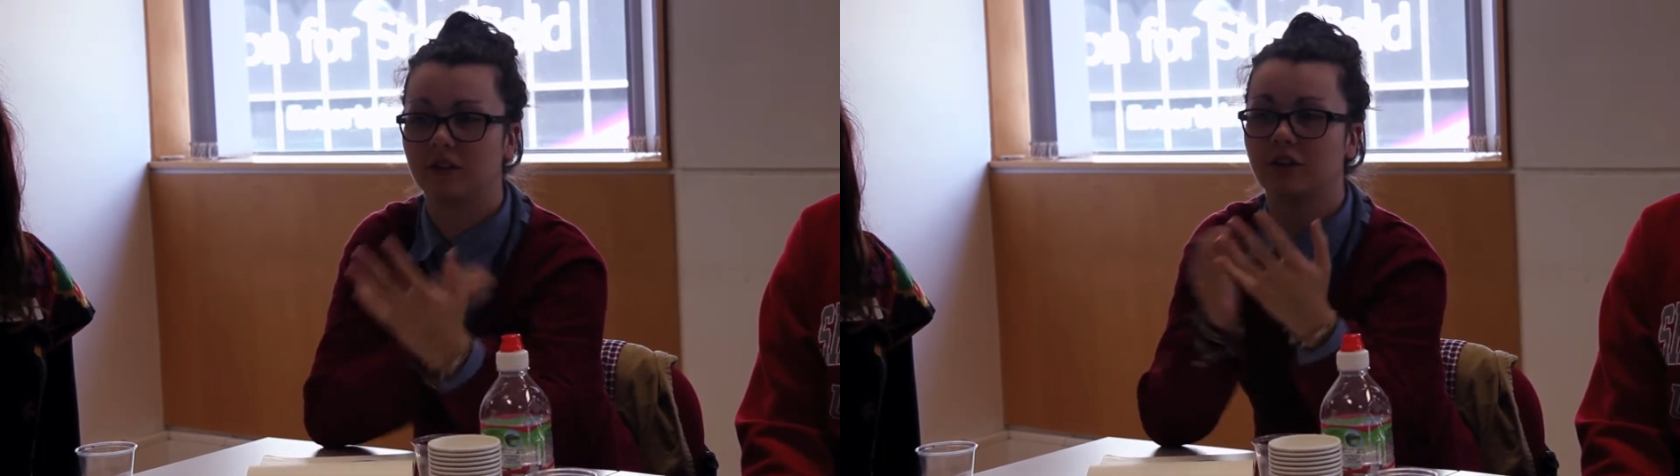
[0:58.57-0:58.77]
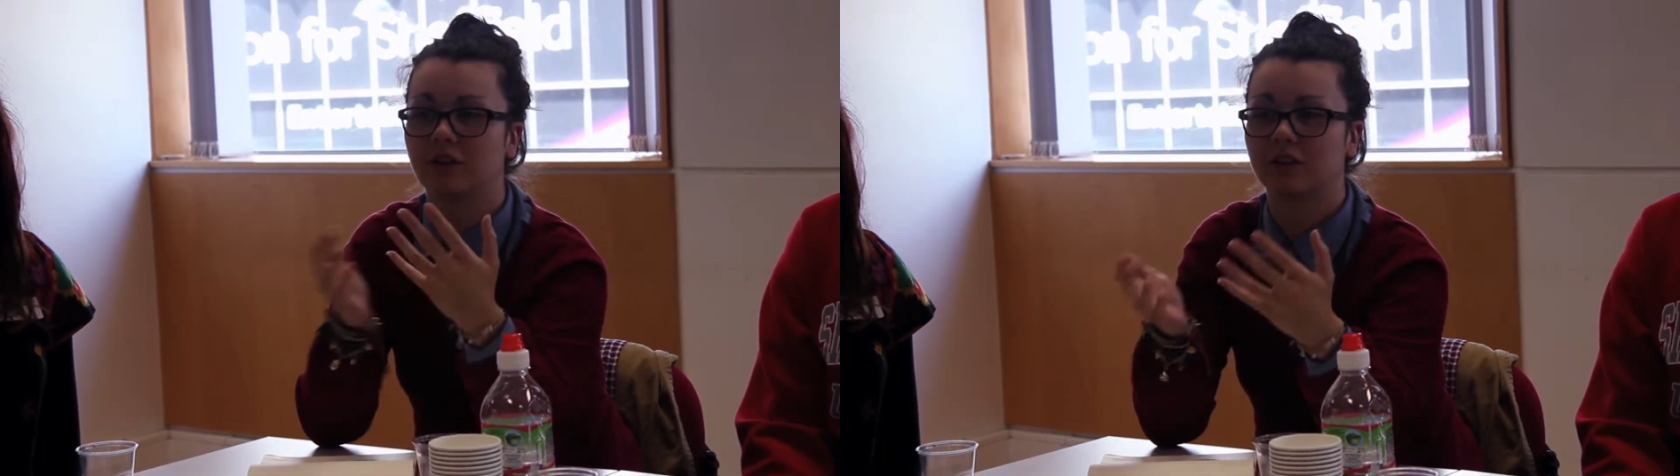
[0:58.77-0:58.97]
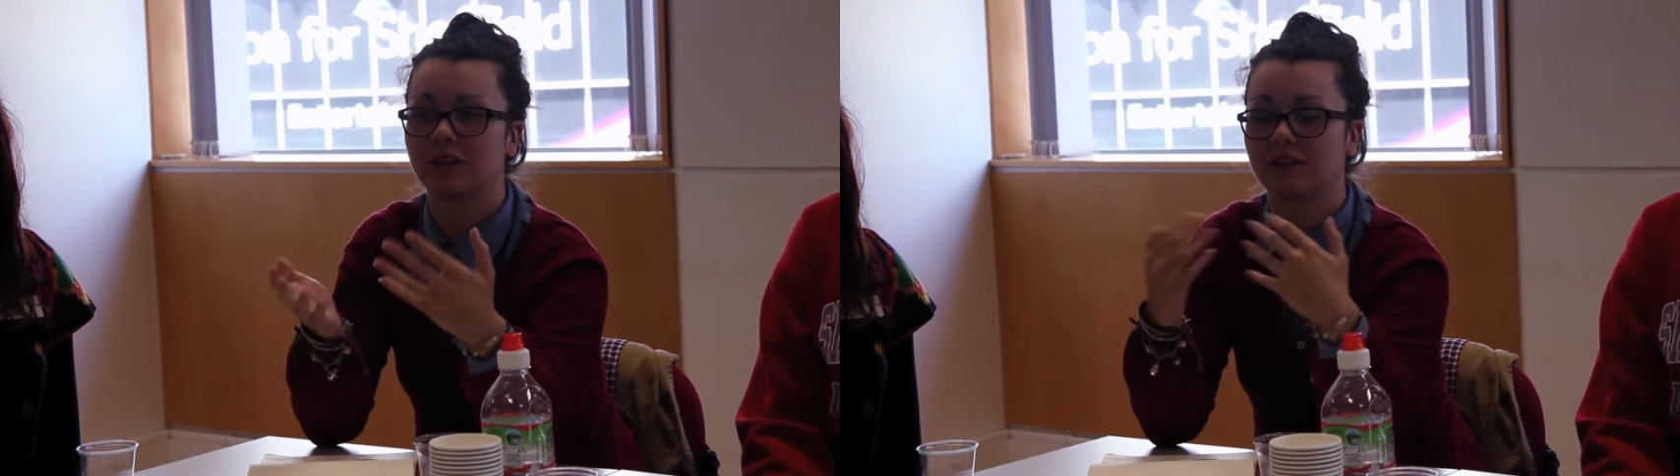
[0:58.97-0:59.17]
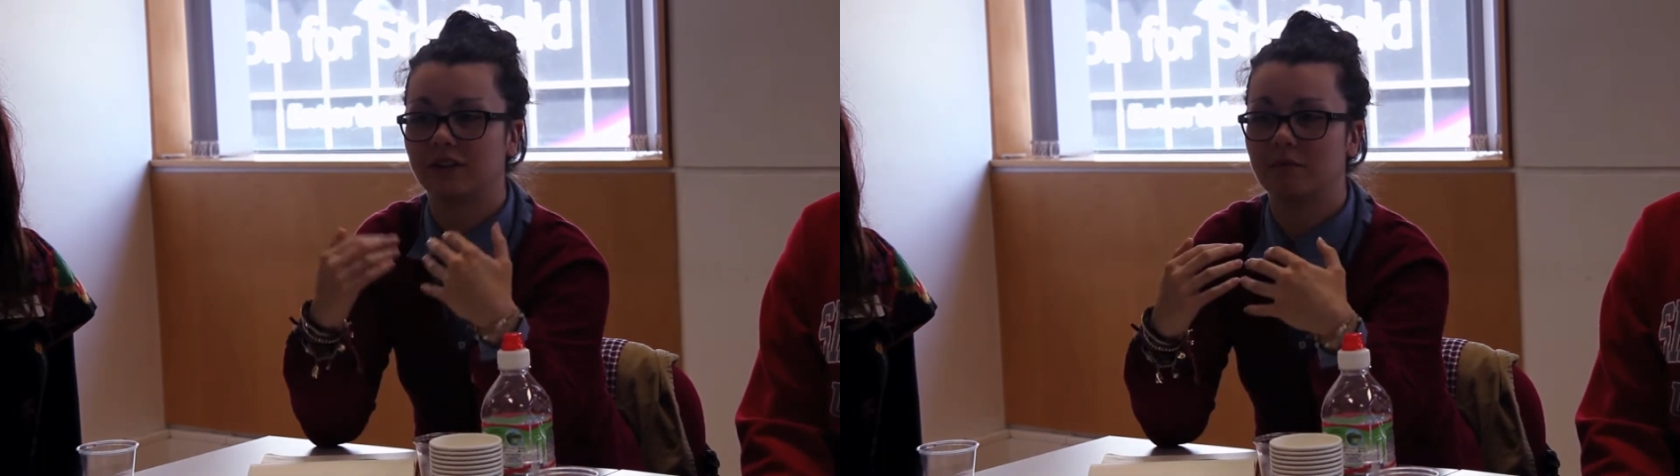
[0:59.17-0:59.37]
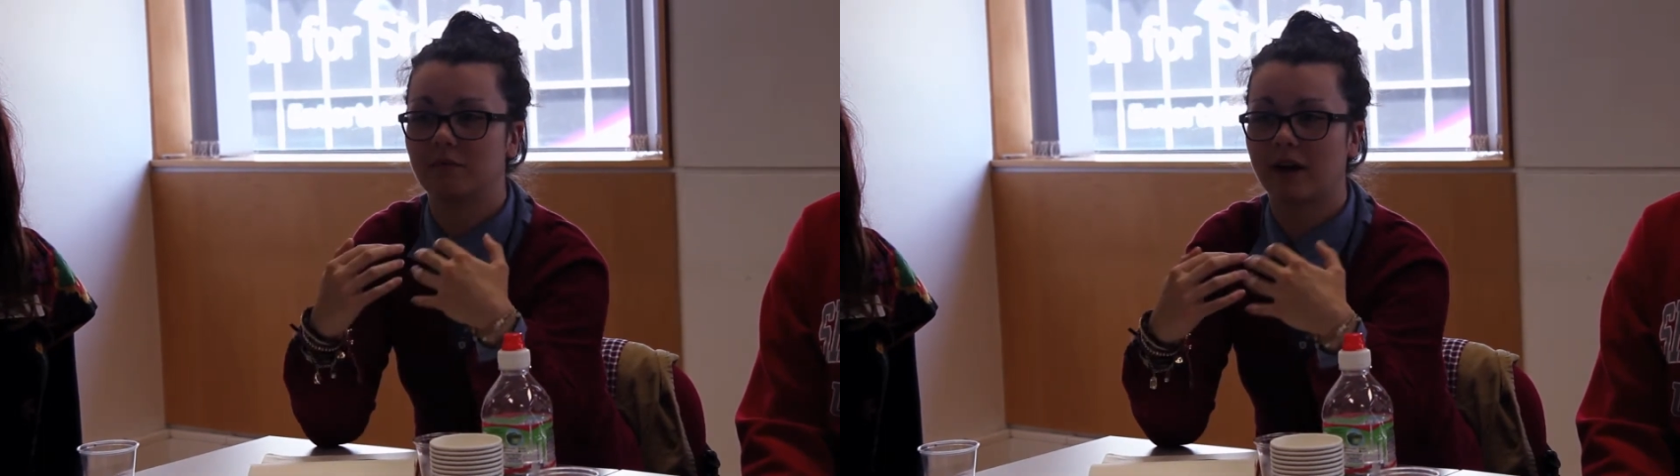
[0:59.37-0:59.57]
you're
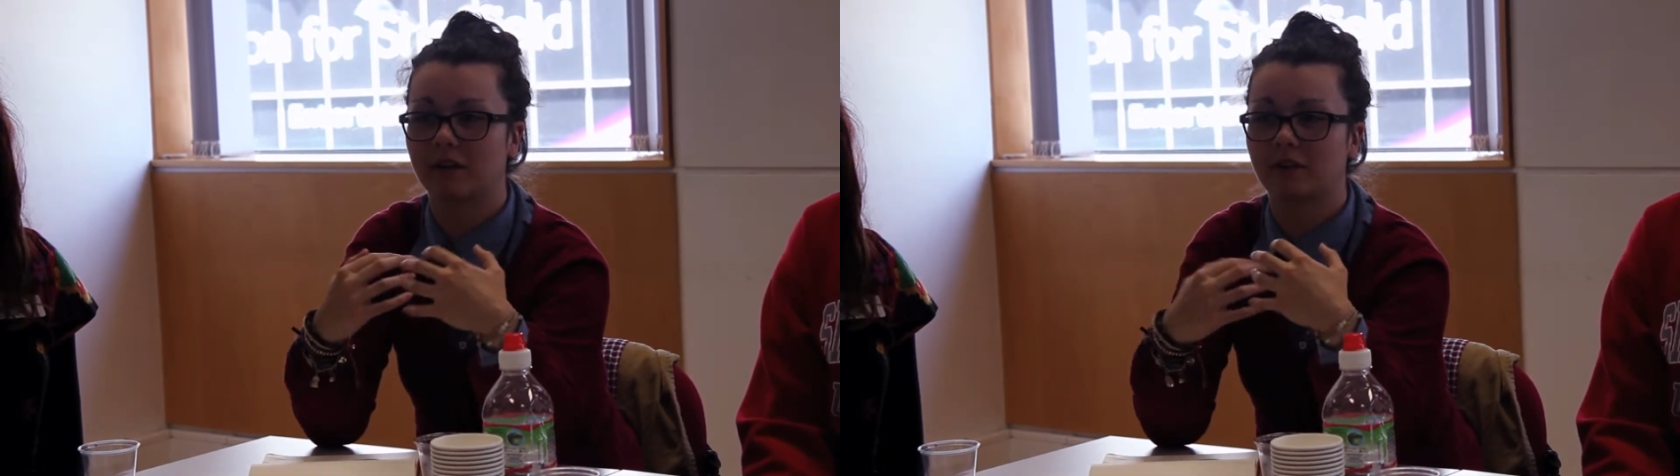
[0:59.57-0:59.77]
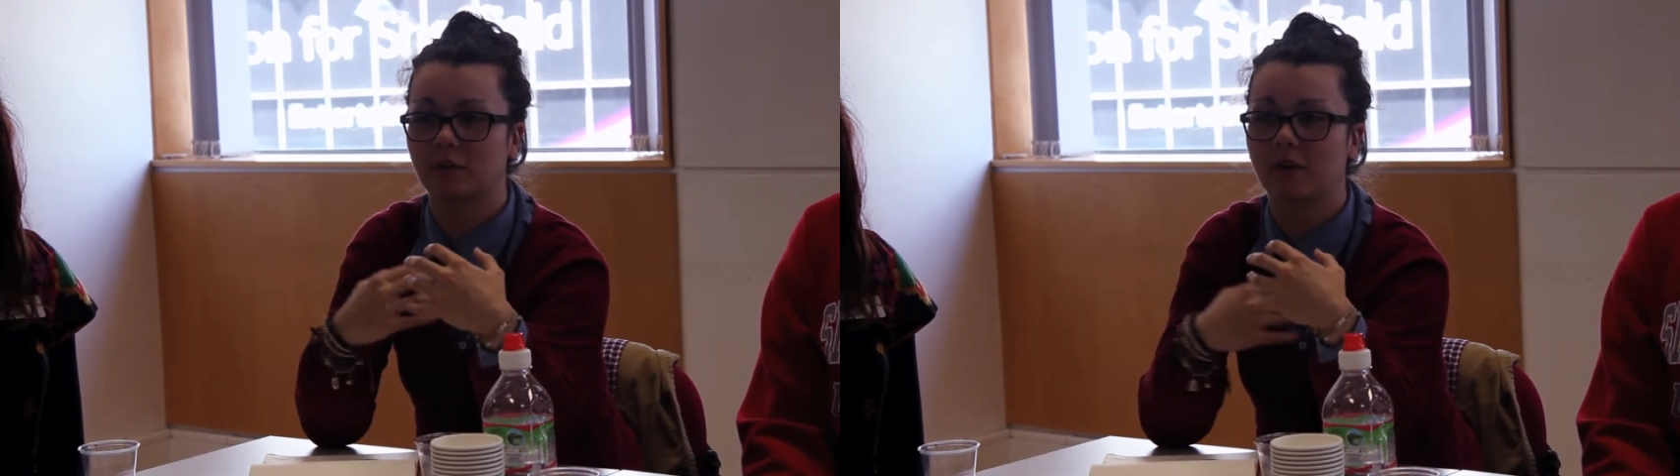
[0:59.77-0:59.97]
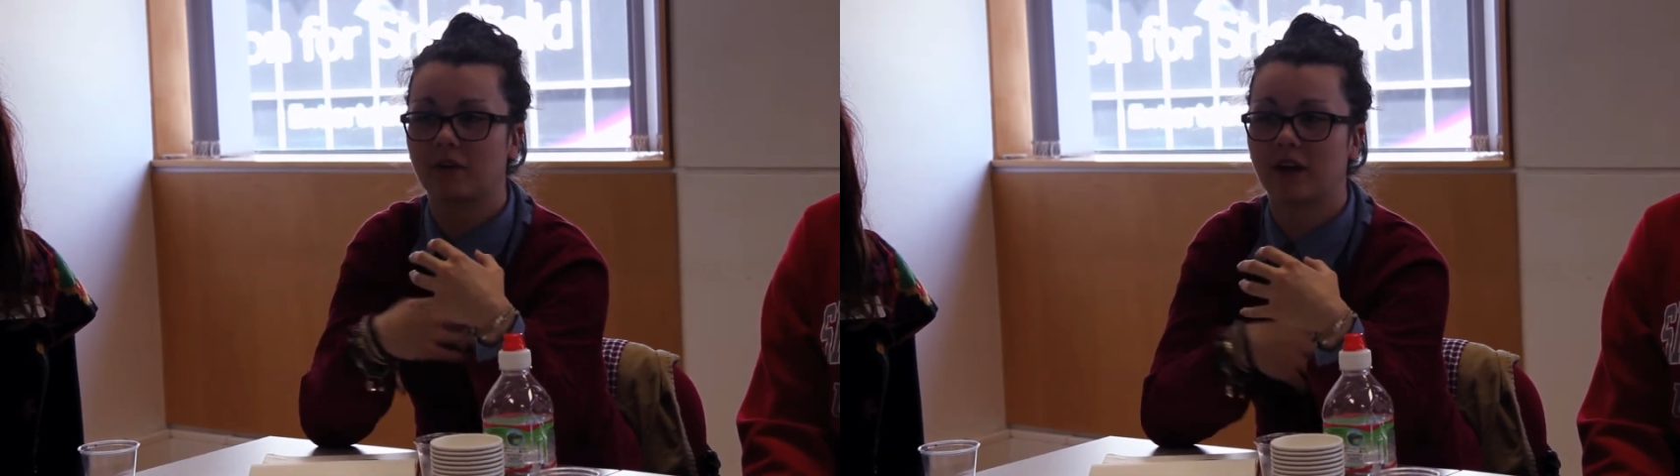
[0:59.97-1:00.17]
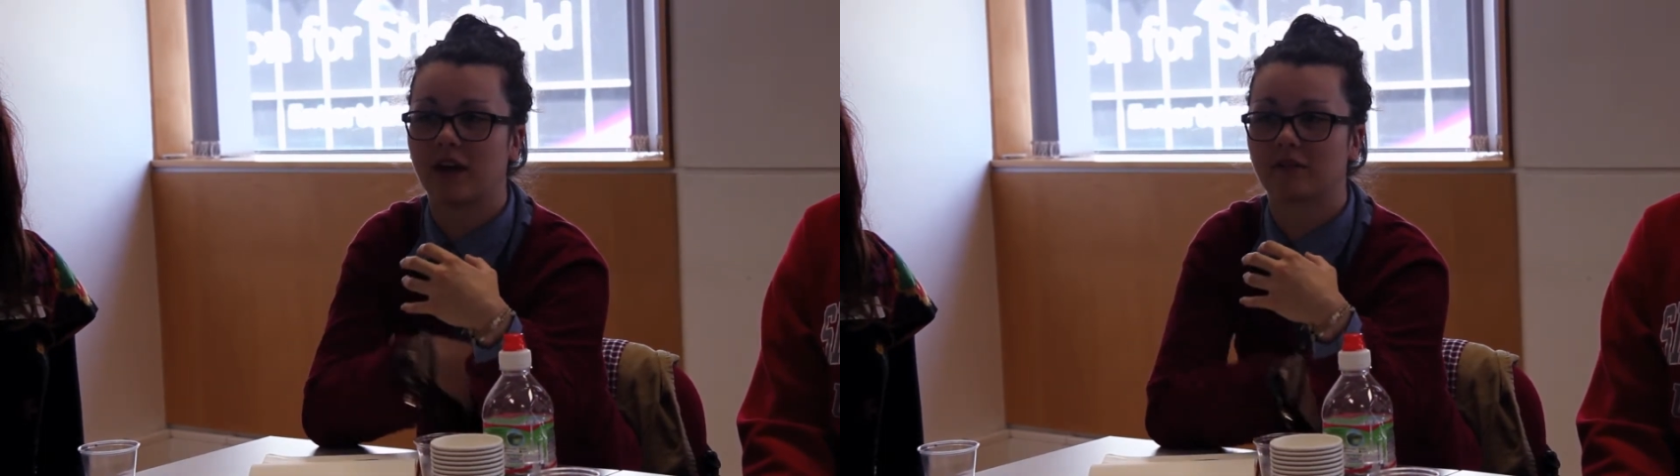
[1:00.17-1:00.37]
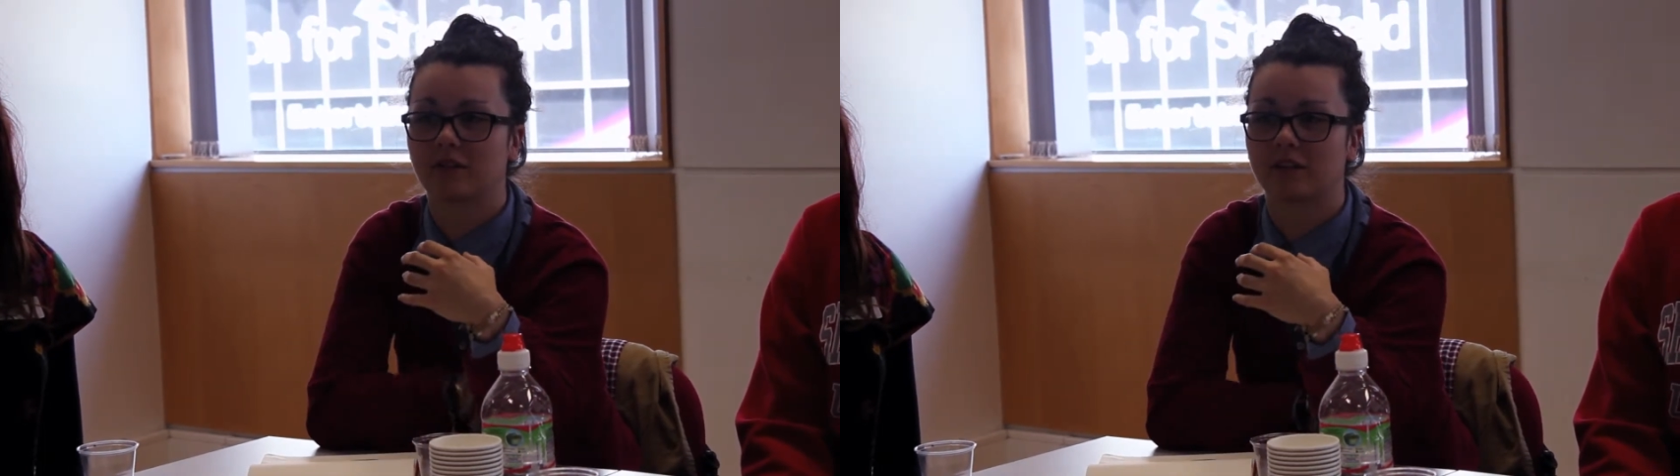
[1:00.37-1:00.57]
listening back to what they
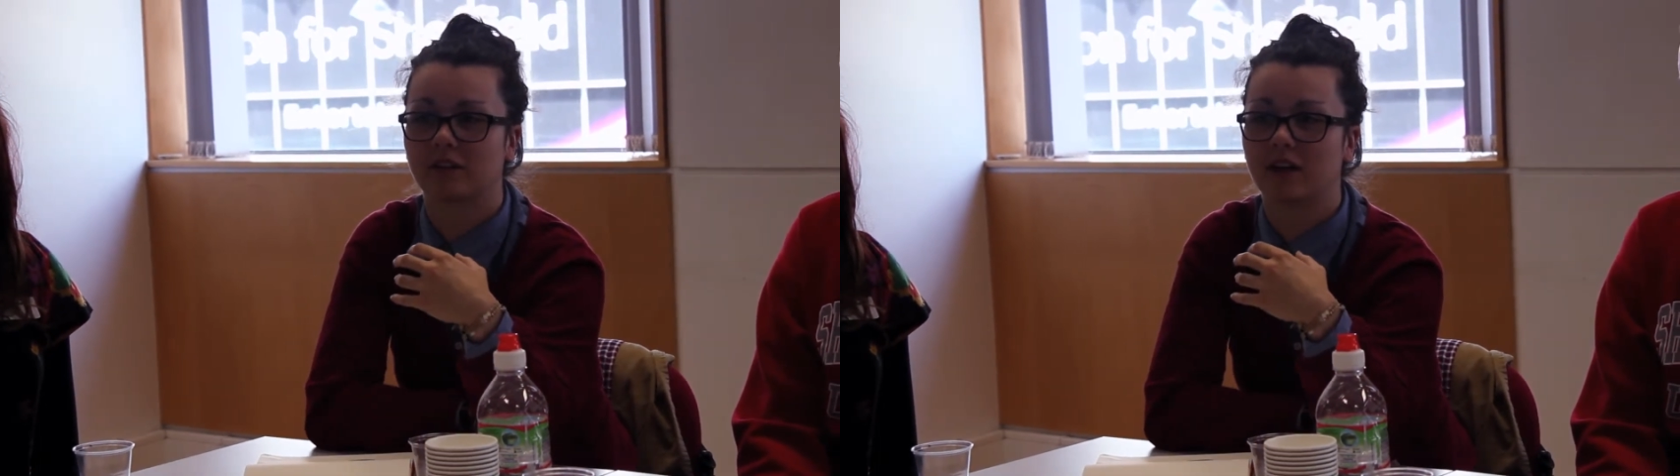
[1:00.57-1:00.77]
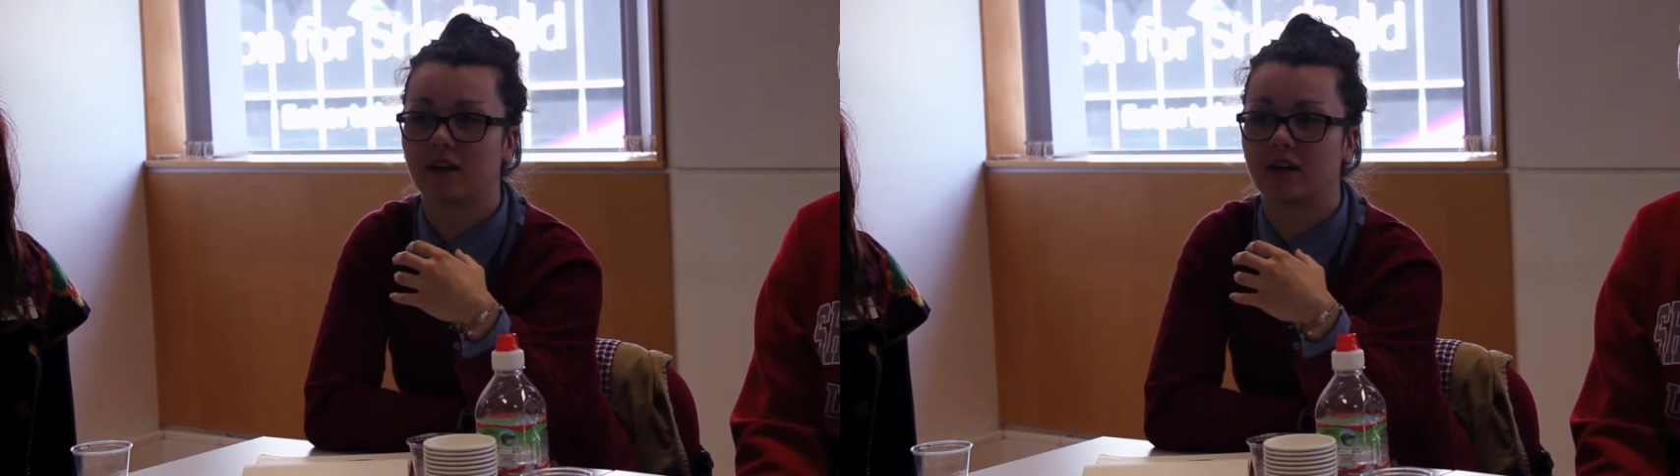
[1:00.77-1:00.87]
have to say